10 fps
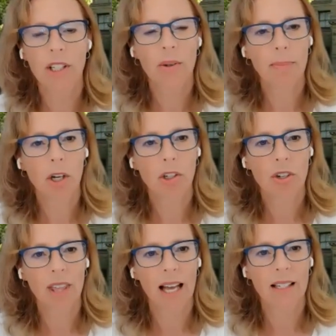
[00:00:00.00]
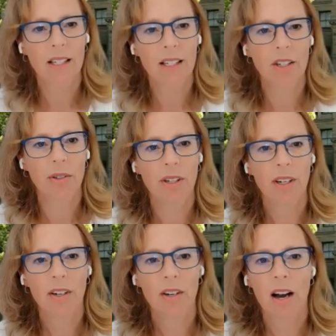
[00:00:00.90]
So I'm not sure that's a good
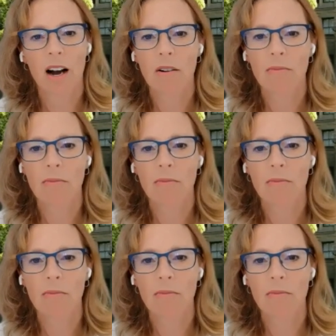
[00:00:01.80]
uh,